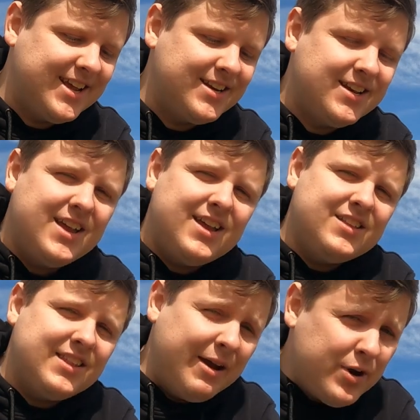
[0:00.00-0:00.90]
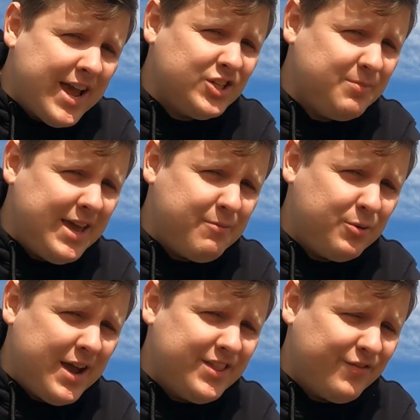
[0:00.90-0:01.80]
debt, they would actually be
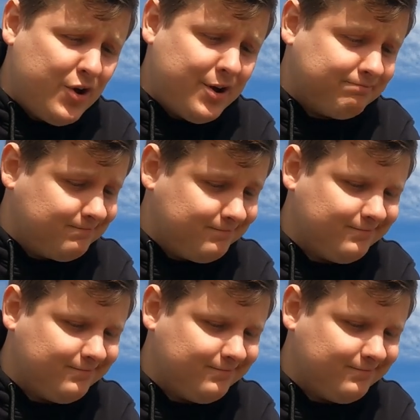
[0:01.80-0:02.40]
able to pay the fine.